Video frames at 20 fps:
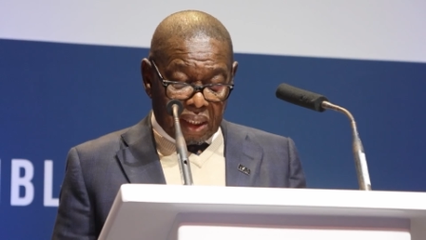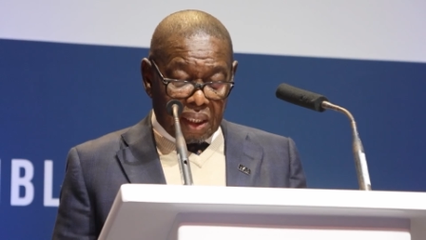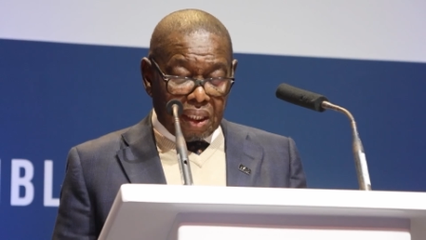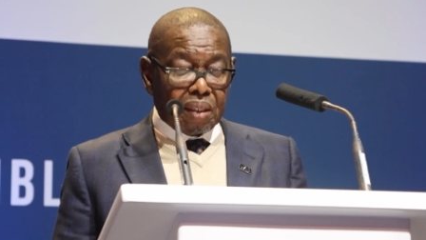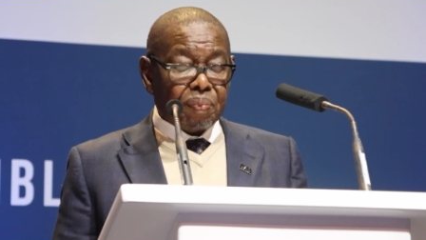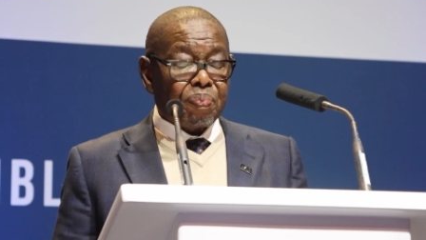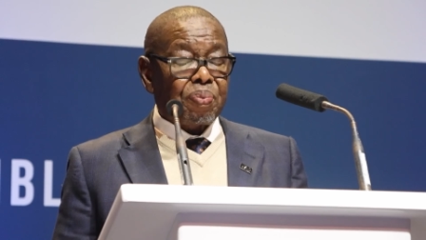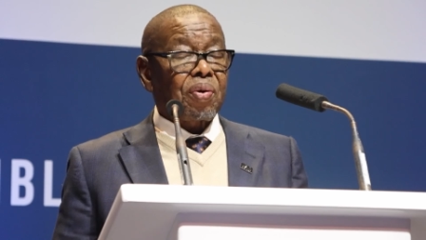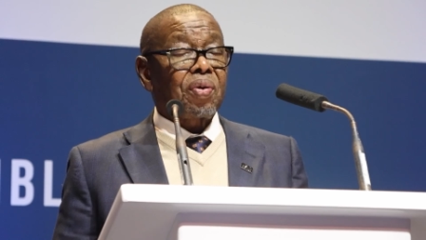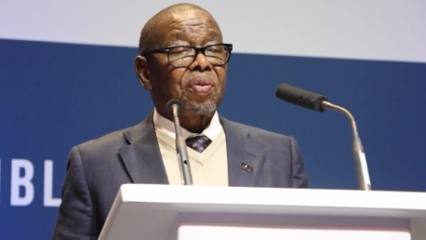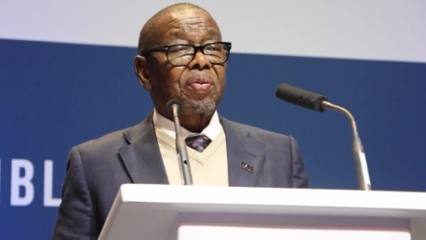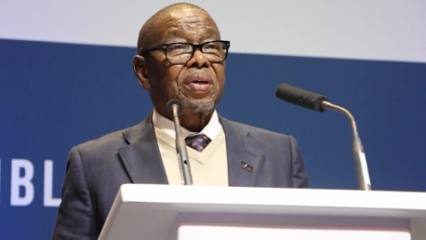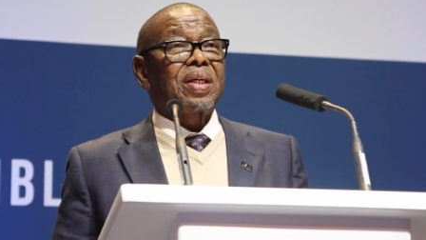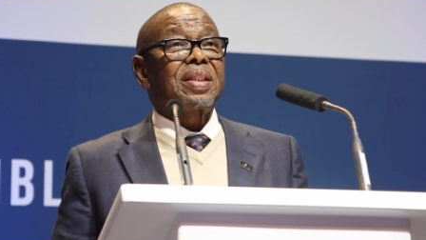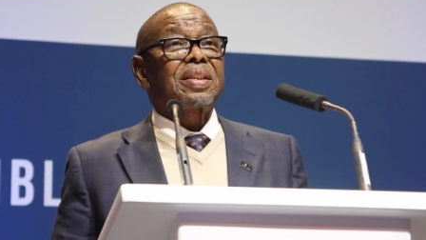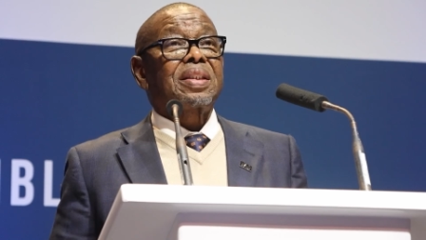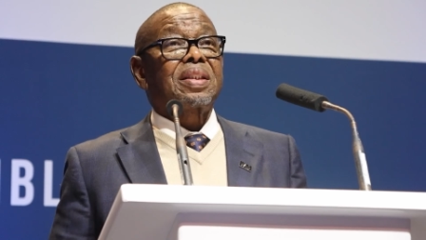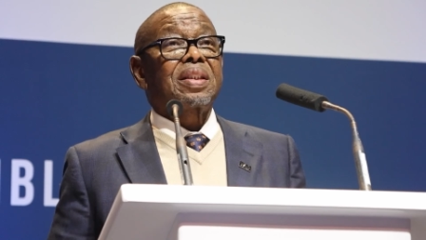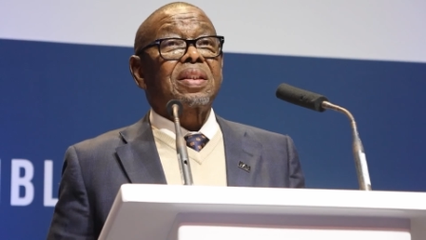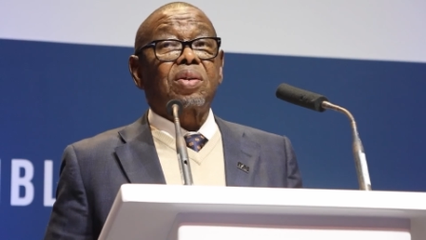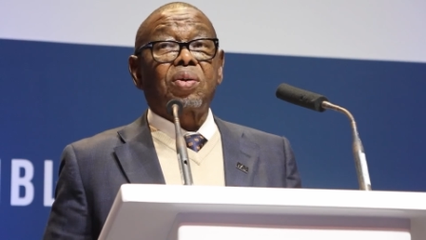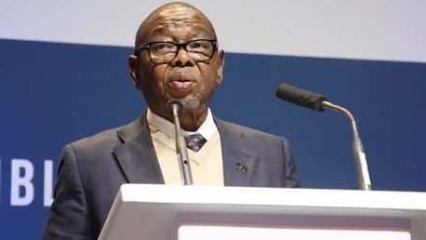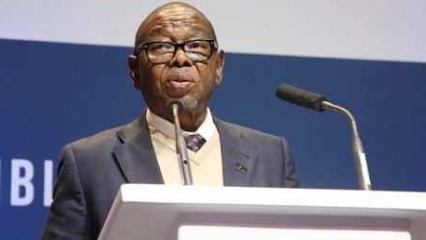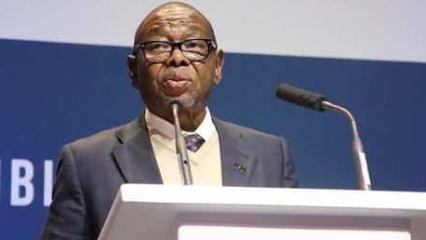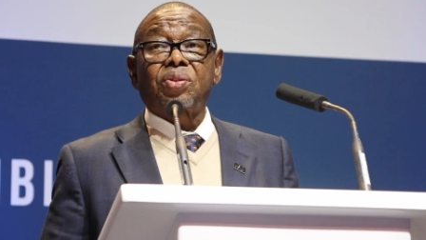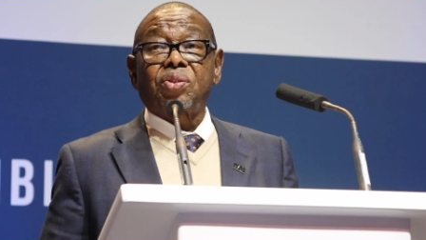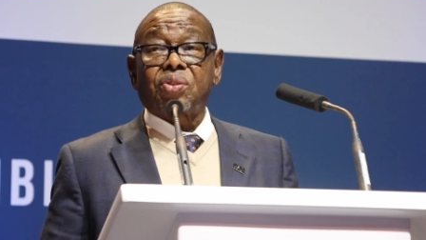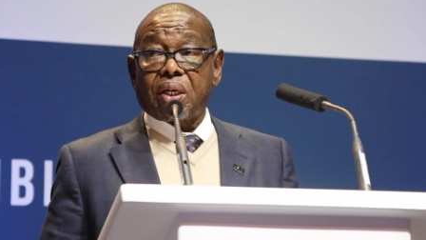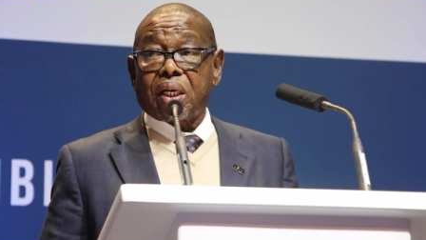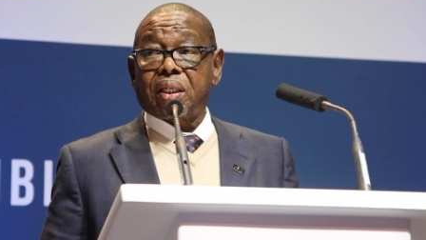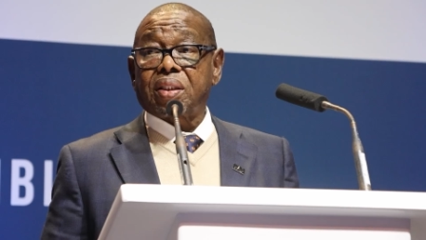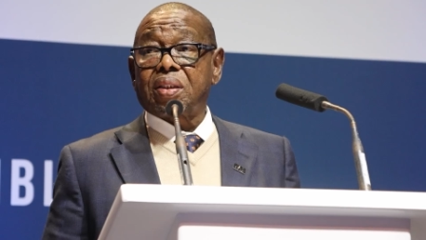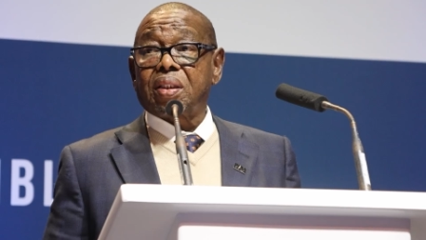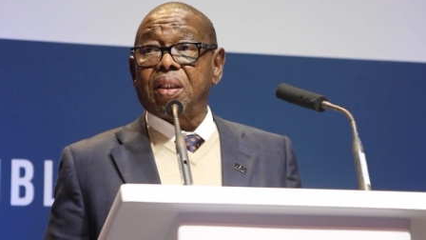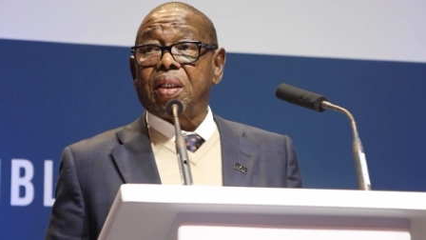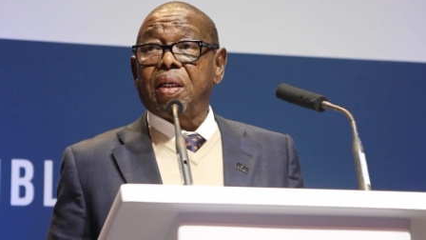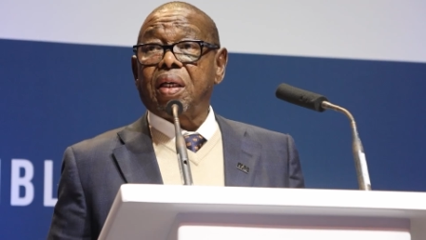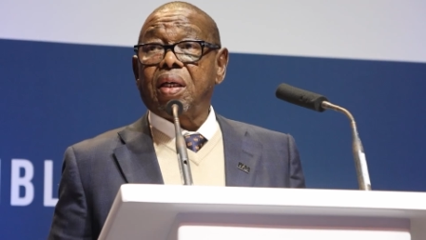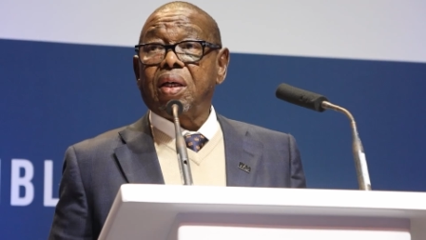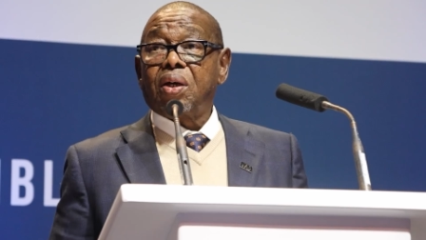in progressing
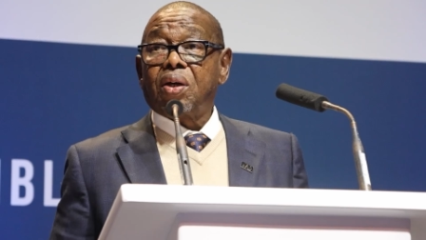construction